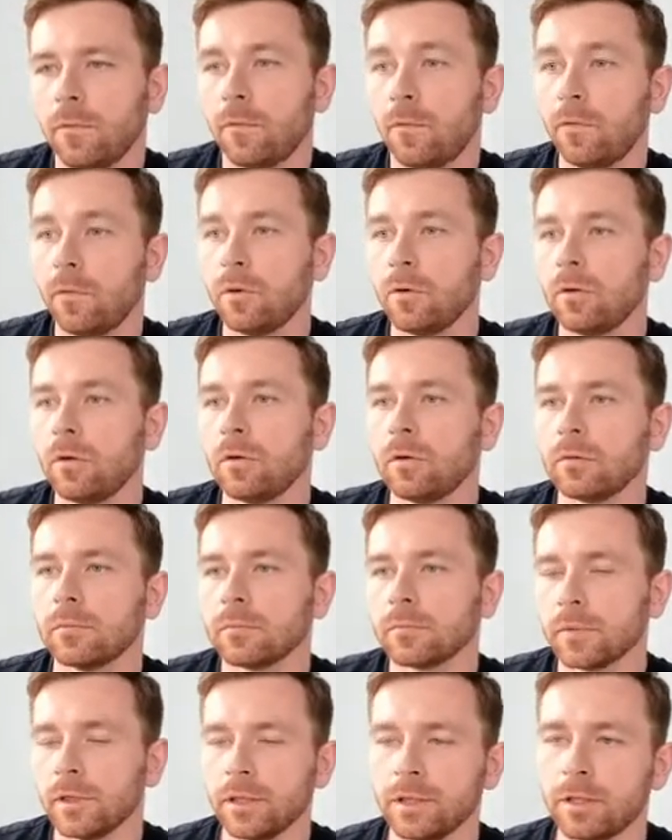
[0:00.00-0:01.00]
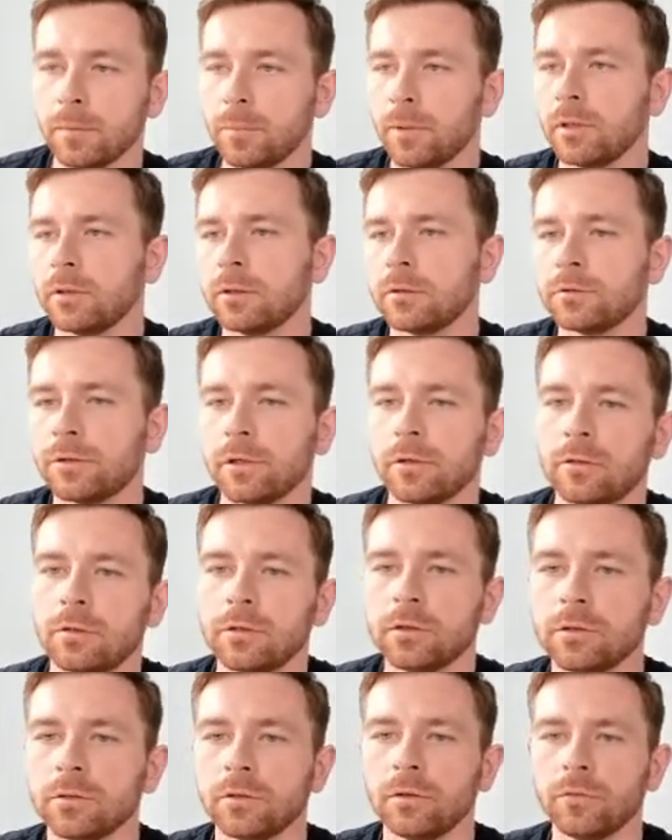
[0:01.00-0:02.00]
For independent
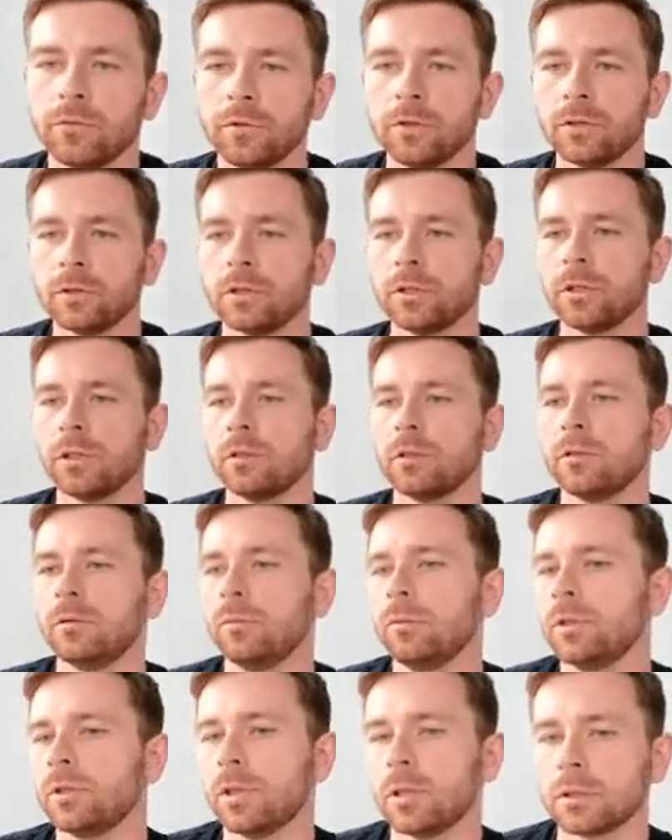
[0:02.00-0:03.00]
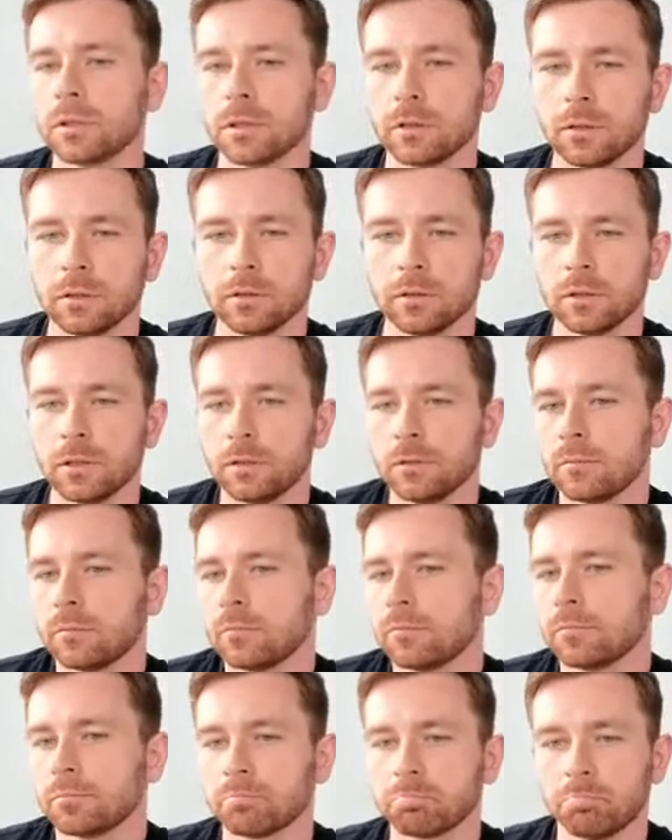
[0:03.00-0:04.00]
recording of each channel, just
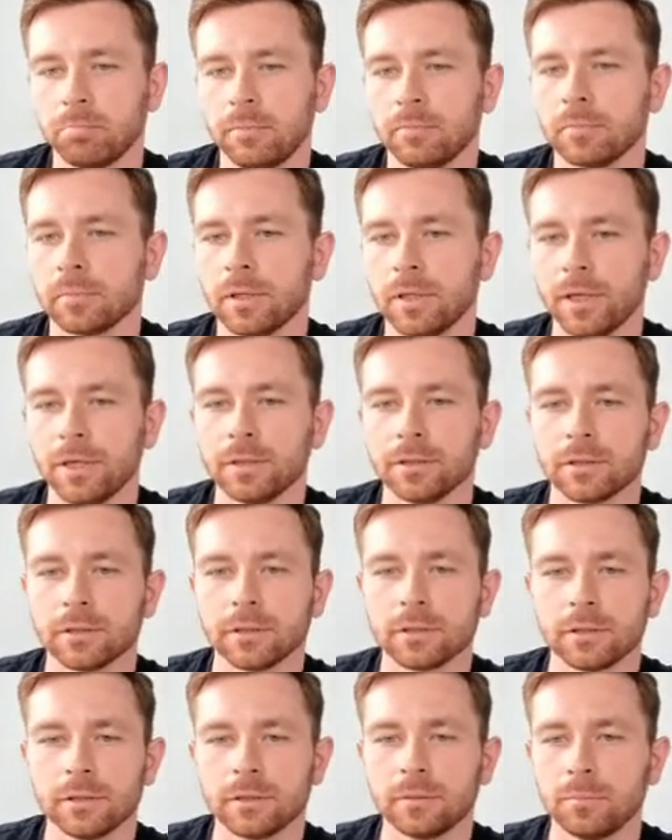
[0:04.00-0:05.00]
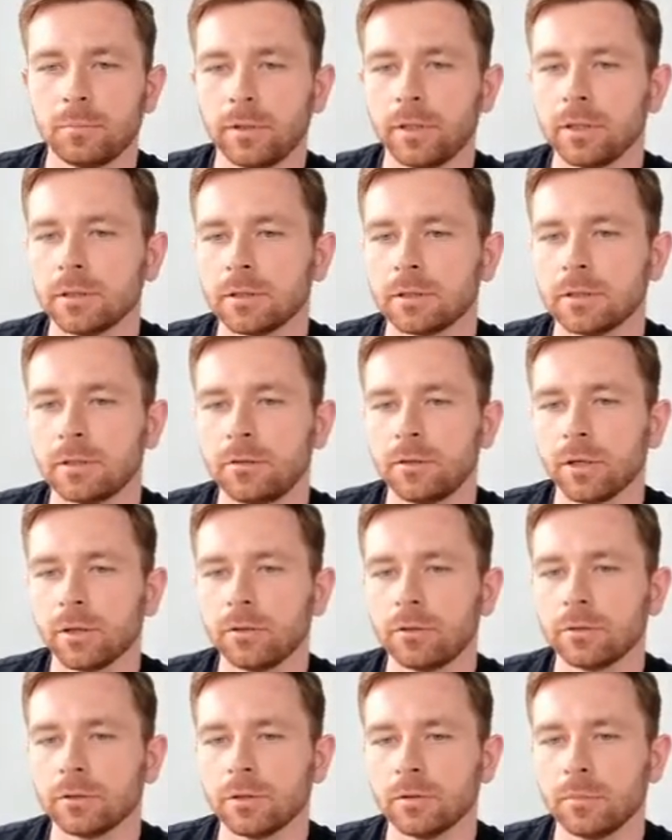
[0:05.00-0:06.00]
can press the
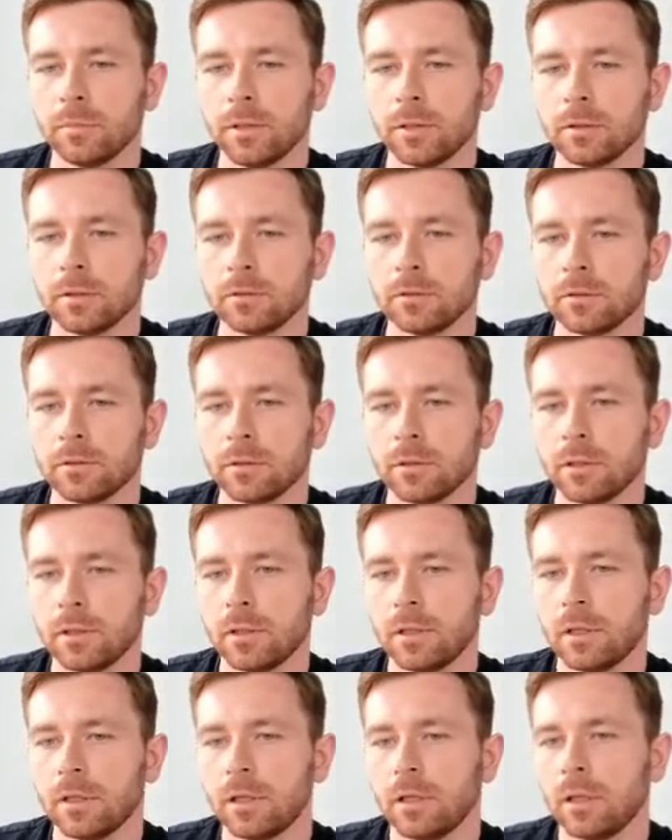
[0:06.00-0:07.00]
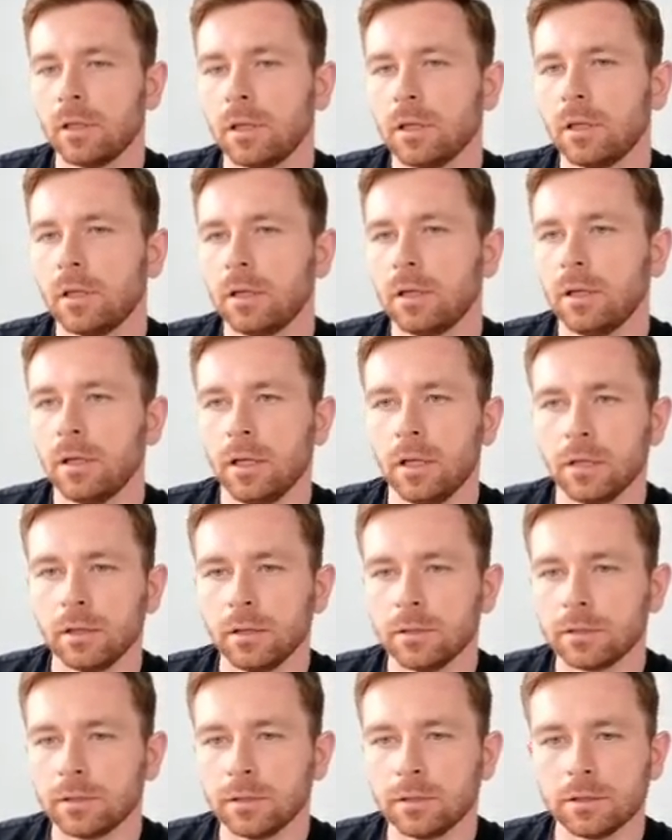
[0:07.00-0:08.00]
recording button, and
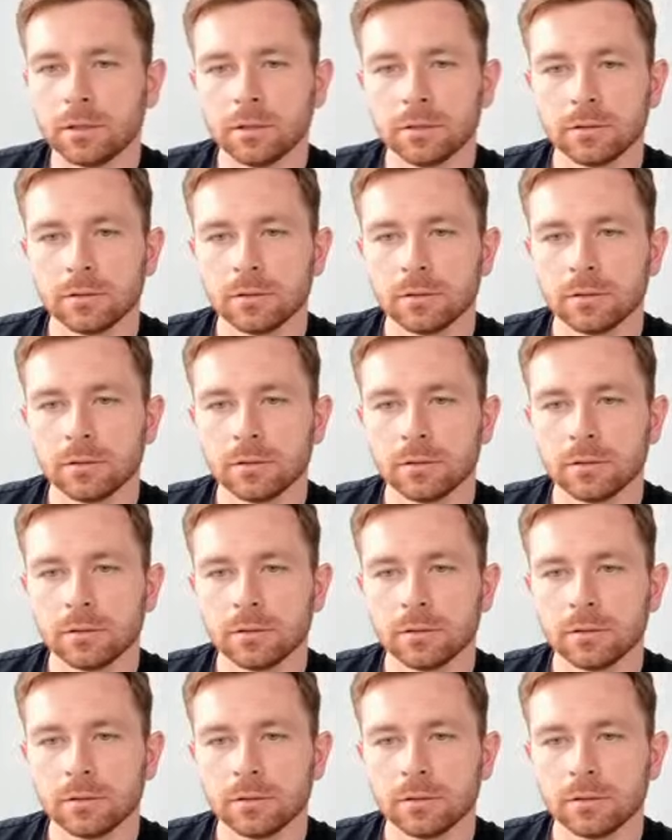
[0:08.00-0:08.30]
that's it.